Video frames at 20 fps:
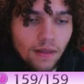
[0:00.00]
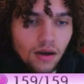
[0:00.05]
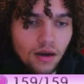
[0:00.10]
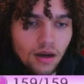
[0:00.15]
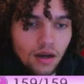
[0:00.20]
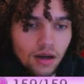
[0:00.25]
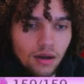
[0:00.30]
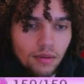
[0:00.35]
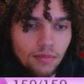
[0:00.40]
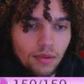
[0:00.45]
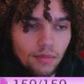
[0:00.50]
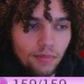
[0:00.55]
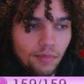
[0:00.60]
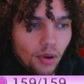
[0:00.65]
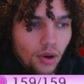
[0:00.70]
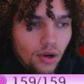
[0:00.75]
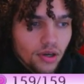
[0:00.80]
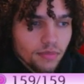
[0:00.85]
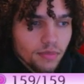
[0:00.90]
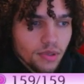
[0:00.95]

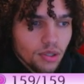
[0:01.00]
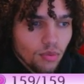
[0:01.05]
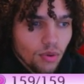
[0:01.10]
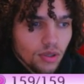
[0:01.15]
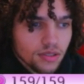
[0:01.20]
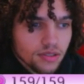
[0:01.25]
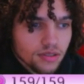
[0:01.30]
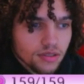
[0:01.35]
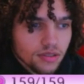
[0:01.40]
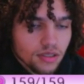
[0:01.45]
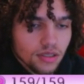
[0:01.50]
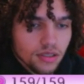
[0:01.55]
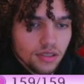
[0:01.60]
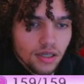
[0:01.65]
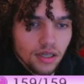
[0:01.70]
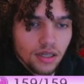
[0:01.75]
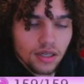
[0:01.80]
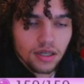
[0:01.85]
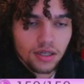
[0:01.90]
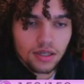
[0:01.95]
Part of me wants to...
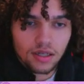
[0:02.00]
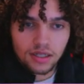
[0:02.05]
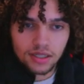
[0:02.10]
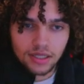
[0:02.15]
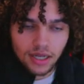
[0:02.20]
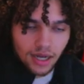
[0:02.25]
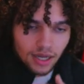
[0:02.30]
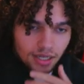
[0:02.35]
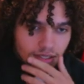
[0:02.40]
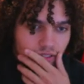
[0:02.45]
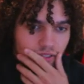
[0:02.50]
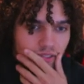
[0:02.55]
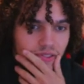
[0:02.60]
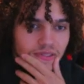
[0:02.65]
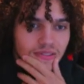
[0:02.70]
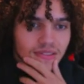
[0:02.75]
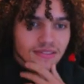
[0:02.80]
Oh, gosh.